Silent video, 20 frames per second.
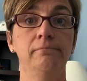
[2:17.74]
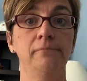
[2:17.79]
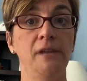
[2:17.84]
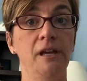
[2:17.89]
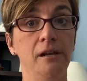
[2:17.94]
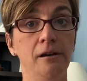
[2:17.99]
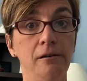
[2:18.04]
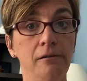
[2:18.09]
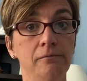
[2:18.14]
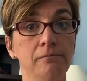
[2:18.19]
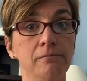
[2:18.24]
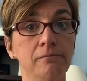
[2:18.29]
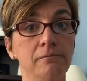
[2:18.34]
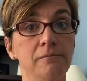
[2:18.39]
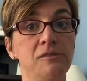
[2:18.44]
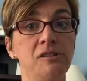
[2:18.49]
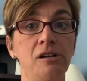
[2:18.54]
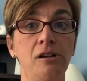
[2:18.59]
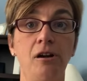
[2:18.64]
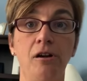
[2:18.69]
I don't know.
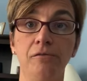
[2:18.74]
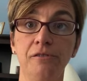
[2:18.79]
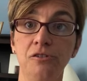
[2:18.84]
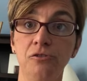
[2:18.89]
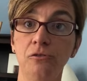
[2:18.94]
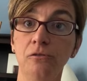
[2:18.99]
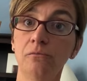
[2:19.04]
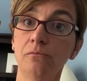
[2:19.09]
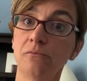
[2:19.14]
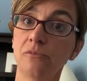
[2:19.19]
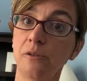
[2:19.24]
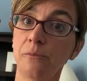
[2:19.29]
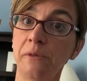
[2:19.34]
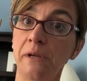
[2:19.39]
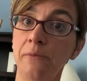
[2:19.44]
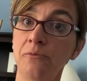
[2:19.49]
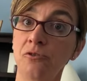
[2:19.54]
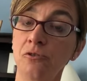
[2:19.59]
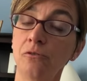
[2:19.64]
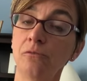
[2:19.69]
Is that always true,
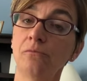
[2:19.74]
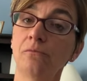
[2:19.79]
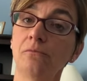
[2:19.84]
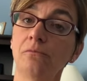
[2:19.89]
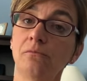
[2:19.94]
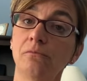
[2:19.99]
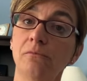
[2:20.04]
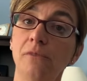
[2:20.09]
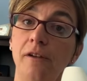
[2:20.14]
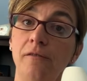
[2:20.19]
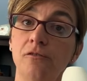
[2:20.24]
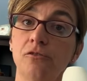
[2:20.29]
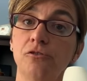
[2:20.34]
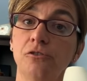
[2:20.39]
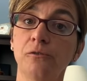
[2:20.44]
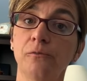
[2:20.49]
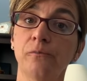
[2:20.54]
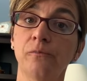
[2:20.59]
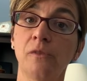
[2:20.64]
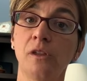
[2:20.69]
sometimes true, never
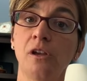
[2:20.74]
true?